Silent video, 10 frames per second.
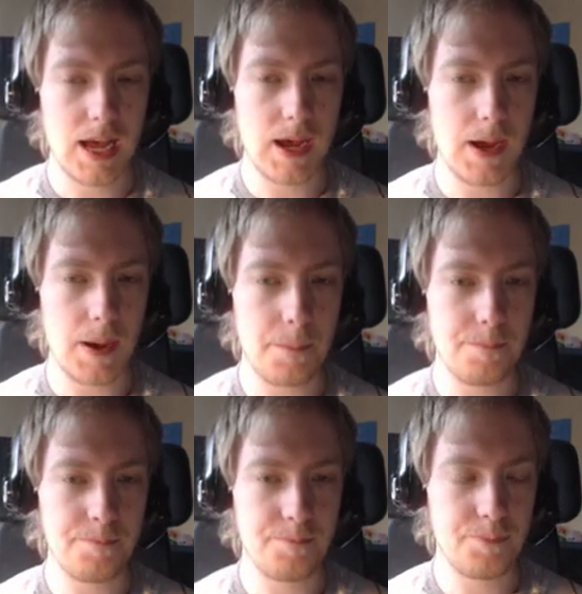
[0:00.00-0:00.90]

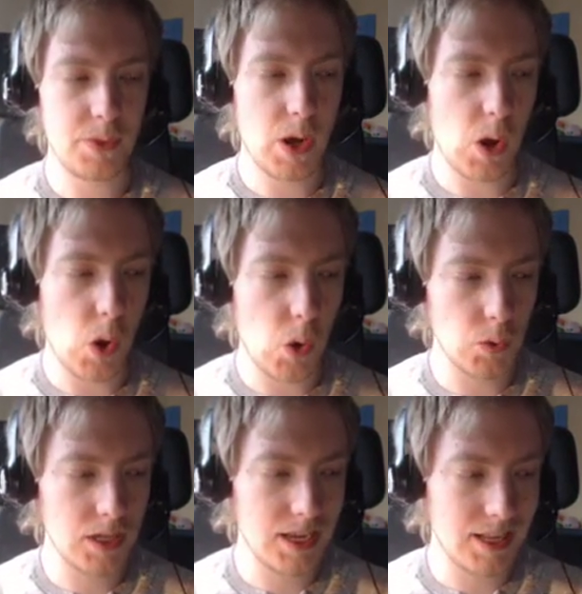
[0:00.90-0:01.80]
Not
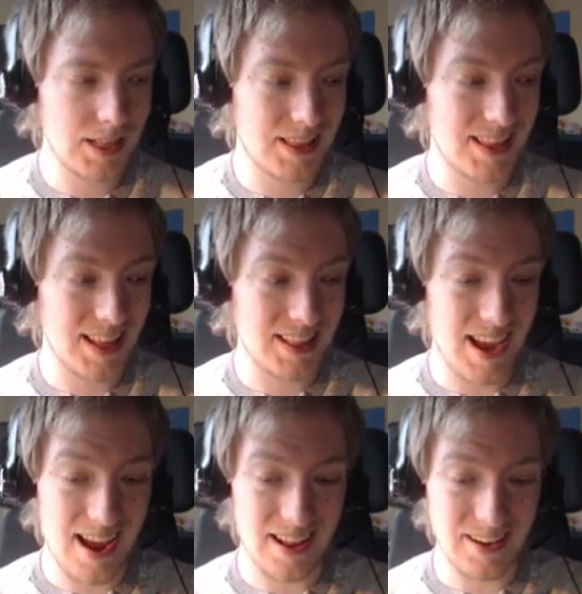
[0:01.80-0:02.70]
only did
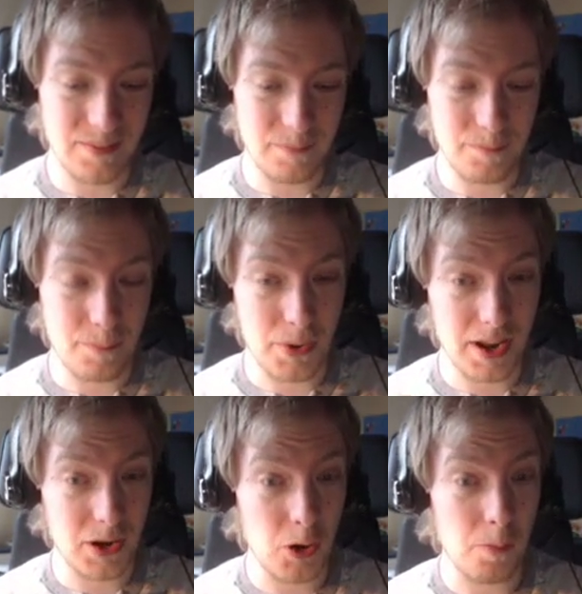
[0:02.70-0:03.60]
that
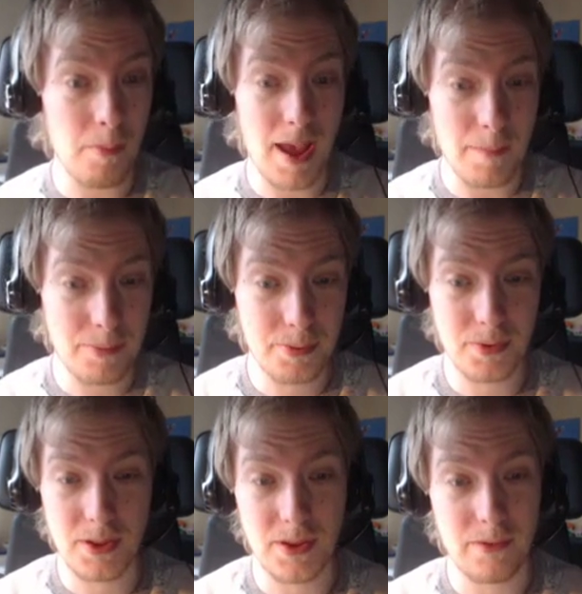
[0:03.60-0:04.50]
bring a new map
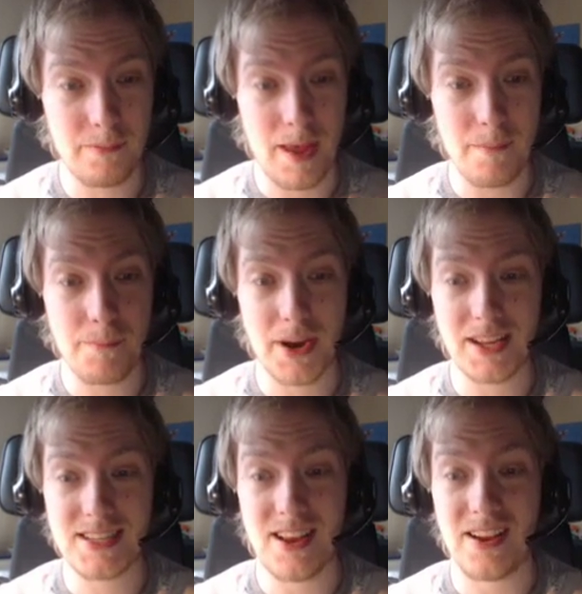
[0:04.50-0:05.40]
and bring
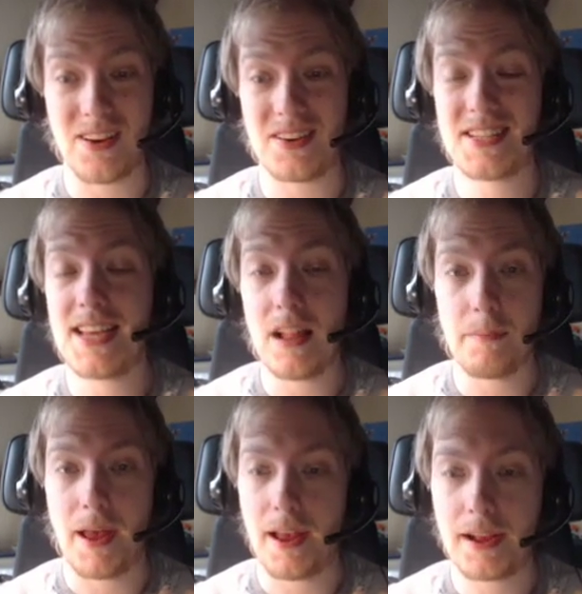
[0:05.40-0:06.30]
Zygarde Cell
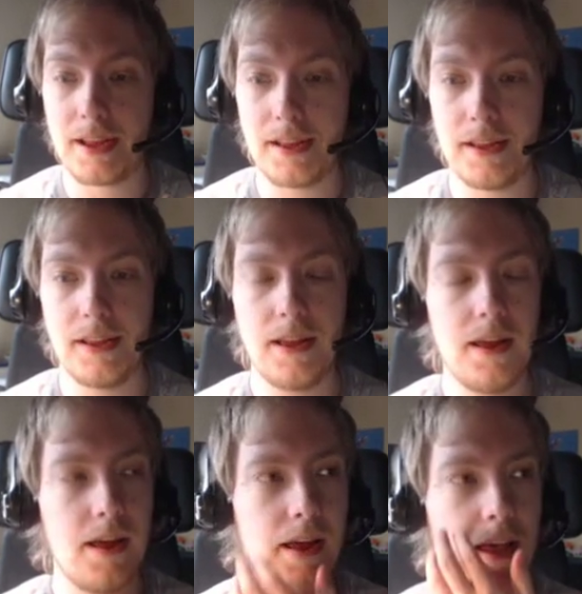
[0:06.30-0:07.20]
back,
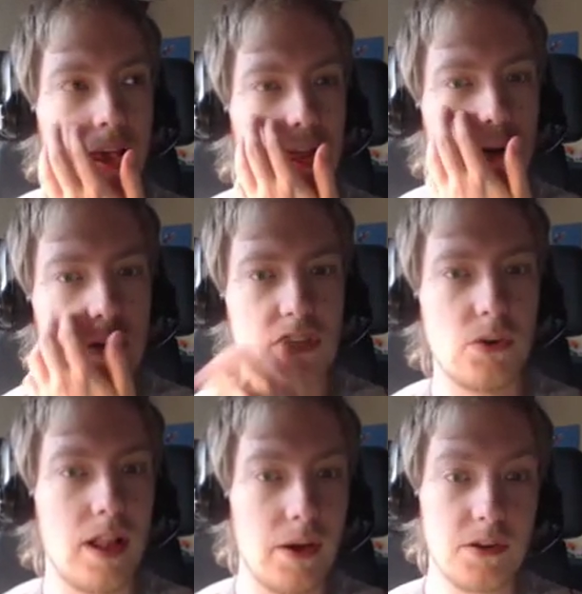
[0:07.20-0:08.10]
it also
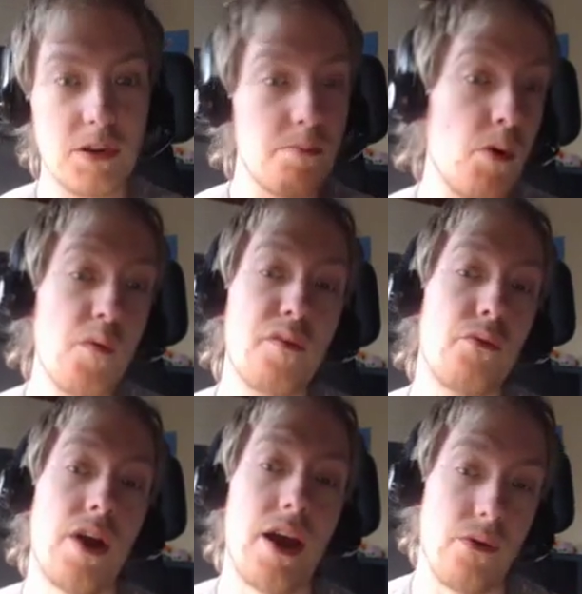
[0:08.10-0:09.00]
allowed you to move
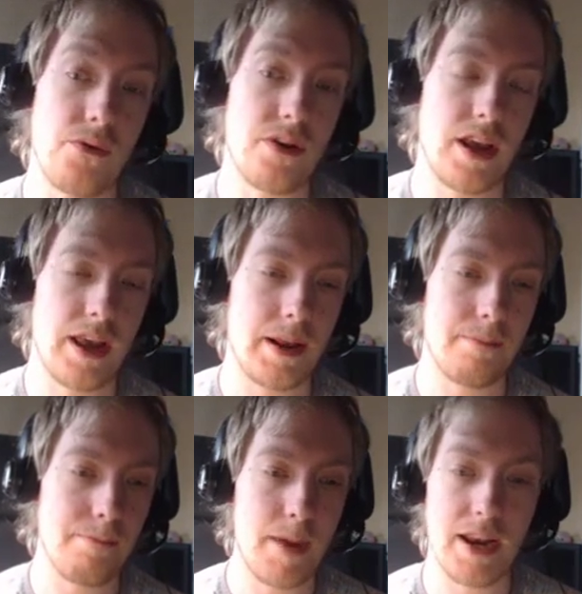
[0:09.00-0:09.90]
around
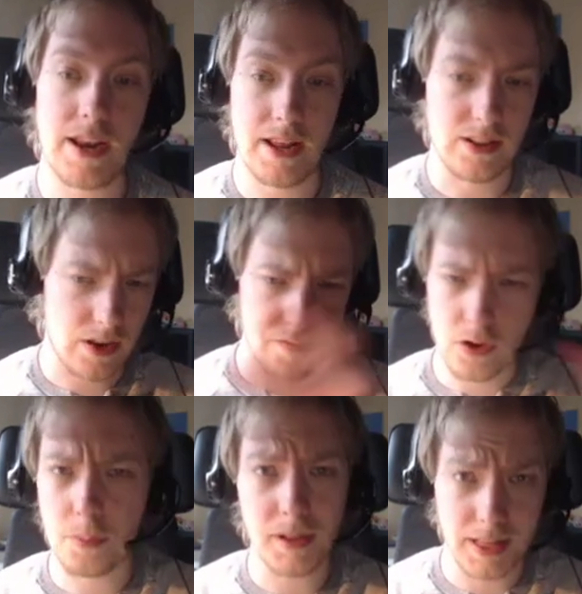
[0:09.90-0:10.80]
in a
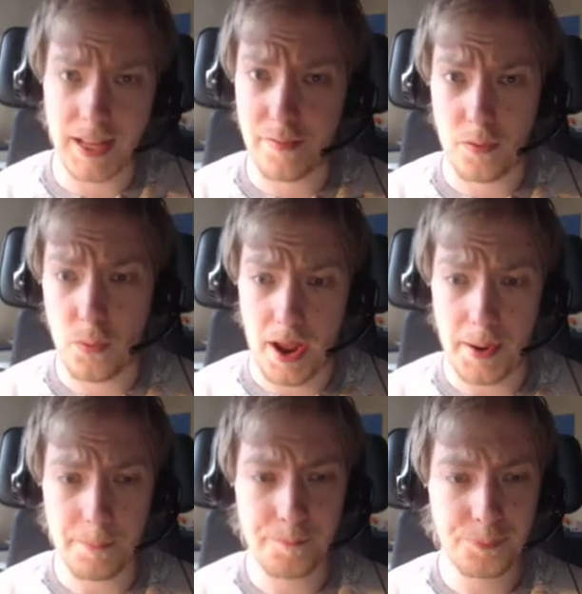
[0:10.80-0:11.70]
completely different way.
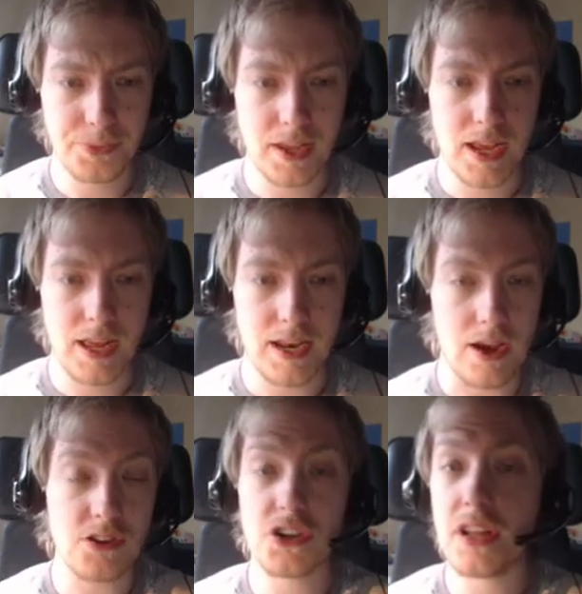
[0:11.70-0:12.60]
Now,
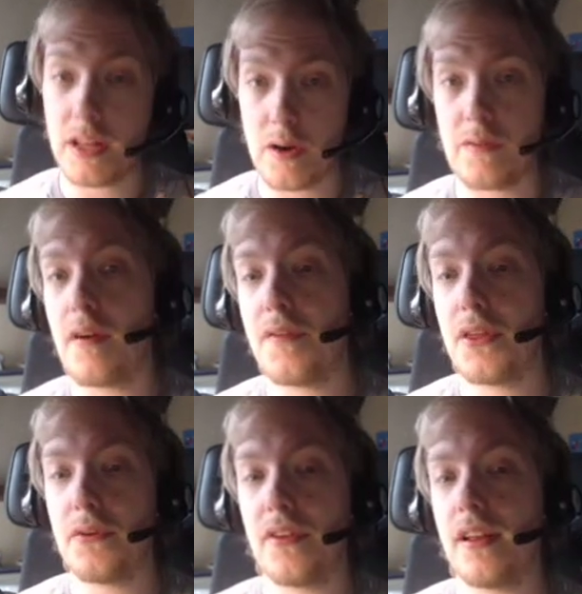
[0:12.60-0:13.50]
I should clarify for
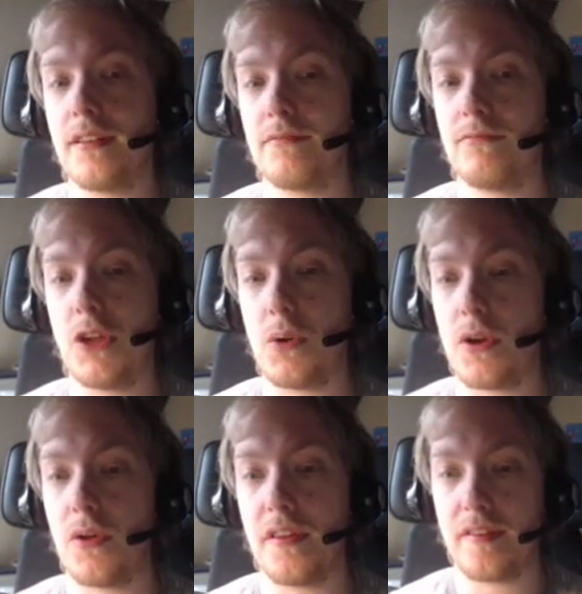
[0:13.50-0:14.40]
those that don't
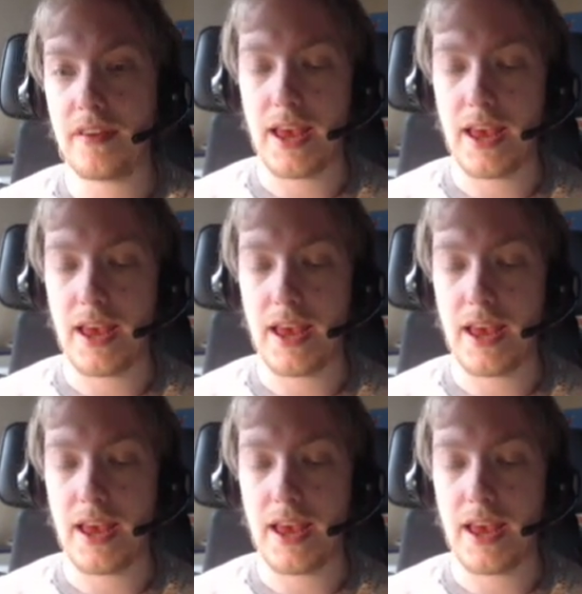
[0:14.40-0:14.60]
know this